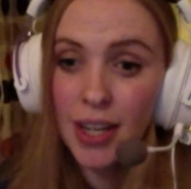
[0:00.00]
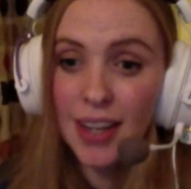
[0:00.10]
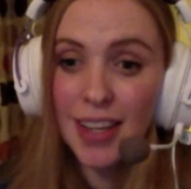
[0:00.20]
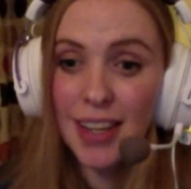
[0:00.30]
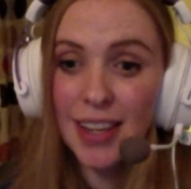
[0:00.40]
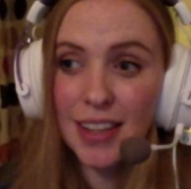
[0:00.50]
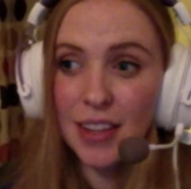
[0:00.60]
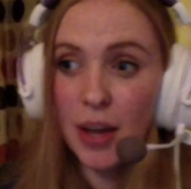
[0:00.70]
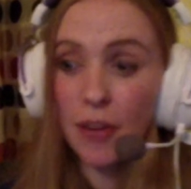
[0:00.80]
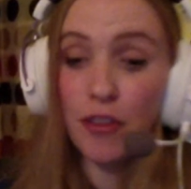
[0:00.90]
he
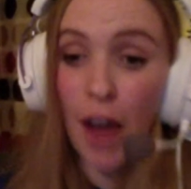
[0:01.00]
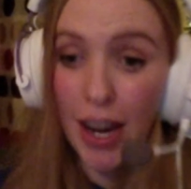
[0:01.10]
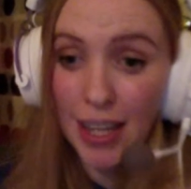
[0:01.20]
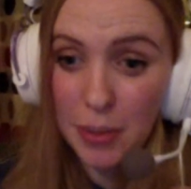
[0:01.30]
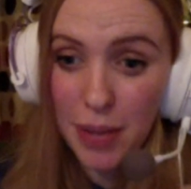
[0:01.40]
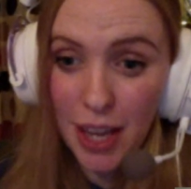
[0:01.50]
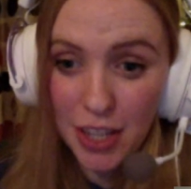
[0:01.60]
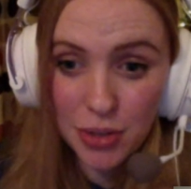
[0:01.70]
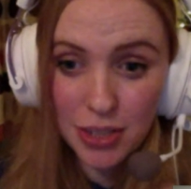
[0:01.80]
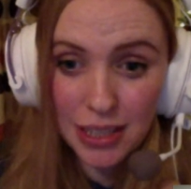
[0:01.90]
finally began to
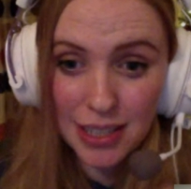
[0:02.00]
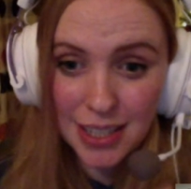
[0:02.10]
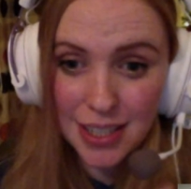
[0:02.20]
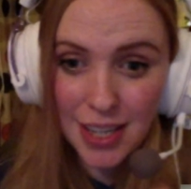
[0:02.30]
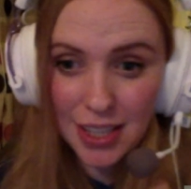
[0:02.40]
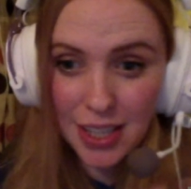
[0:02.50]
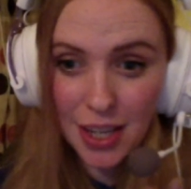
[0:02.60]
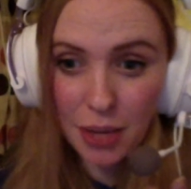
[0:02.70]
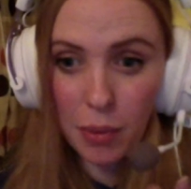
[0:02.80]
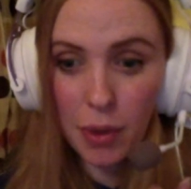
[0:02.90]
use the listening technique,
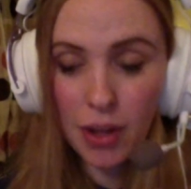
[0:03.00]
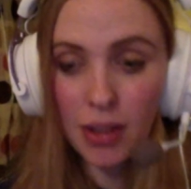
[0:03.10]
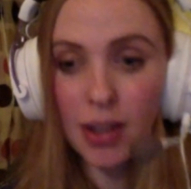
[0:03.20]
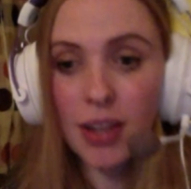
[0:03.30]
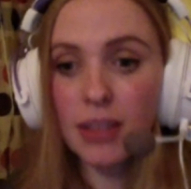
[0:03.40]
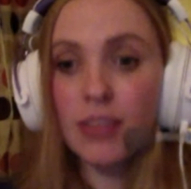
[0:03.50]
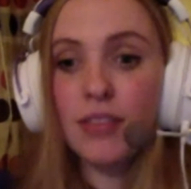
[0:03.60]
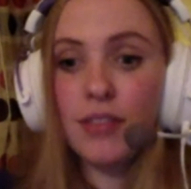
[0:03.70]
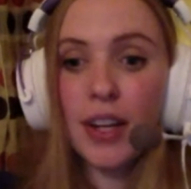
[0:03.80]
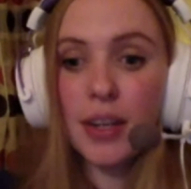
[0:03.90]
and we were all like,
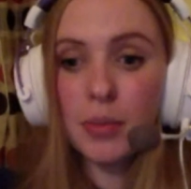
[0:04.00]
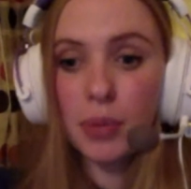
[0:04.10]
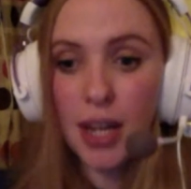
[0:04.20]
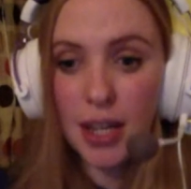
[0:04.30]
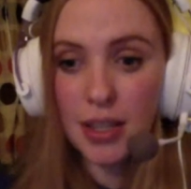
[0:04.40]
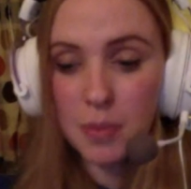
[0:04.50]
"Fucking praise!"